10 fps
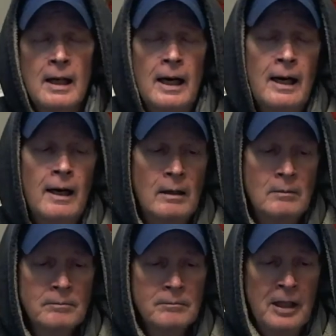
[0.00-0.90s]

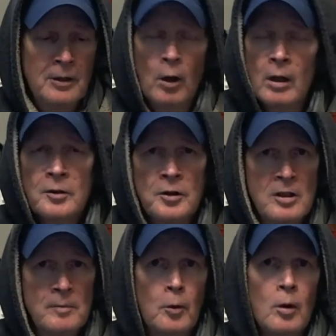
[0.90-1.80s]
and all your
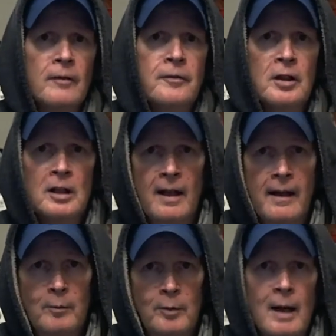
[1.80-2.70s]
support for the
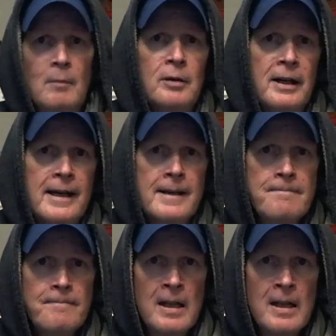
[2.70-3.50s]
Clatterbrat brand.